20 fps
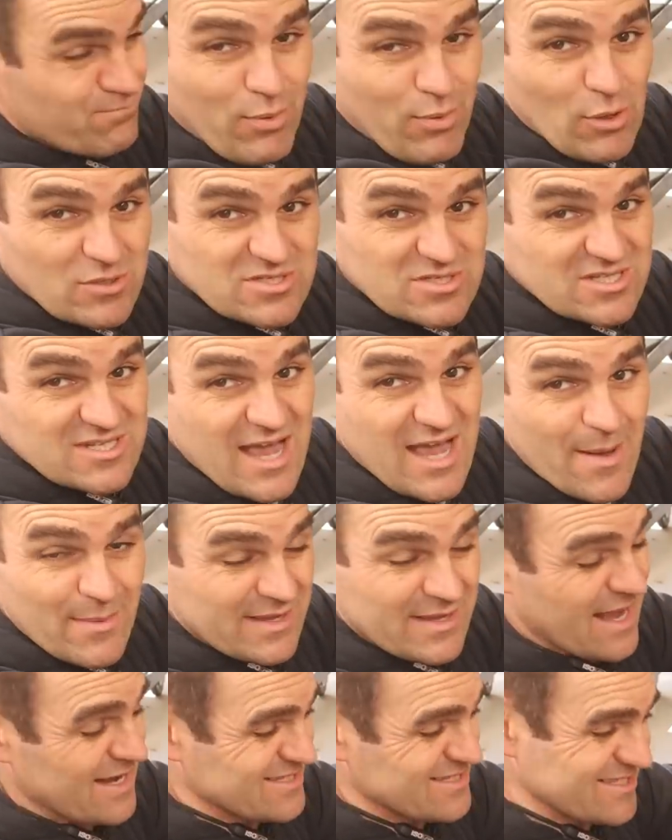Boxster's
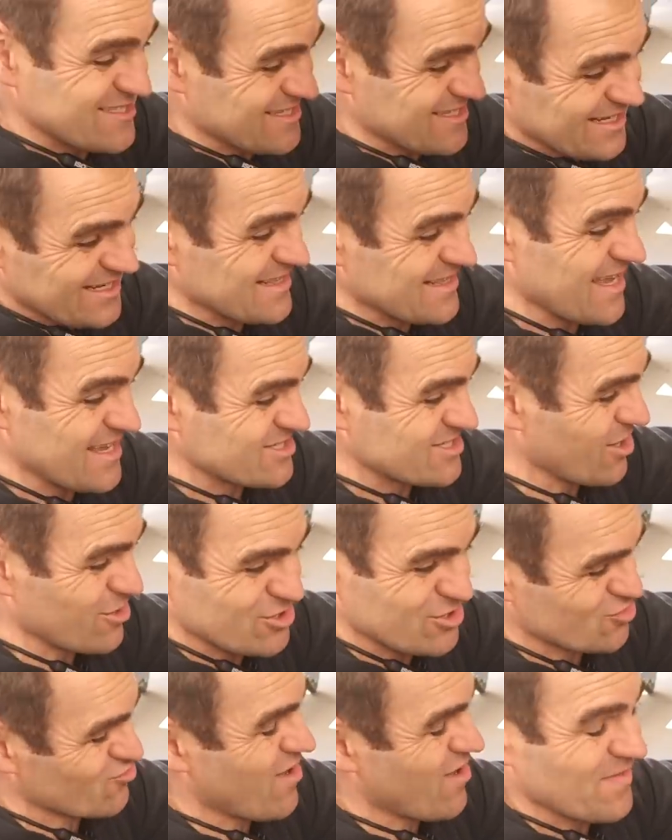carbon canister still in there, so I'll
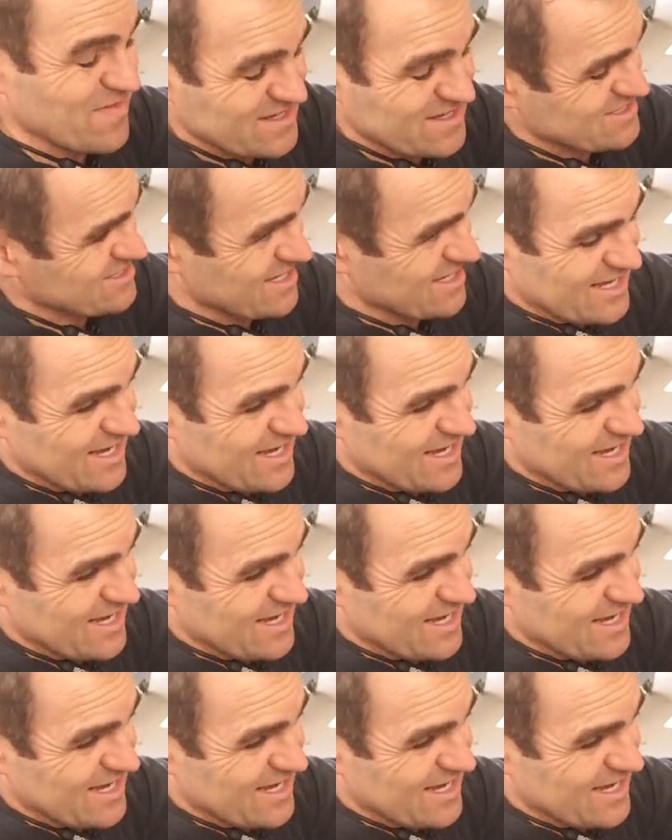just run this to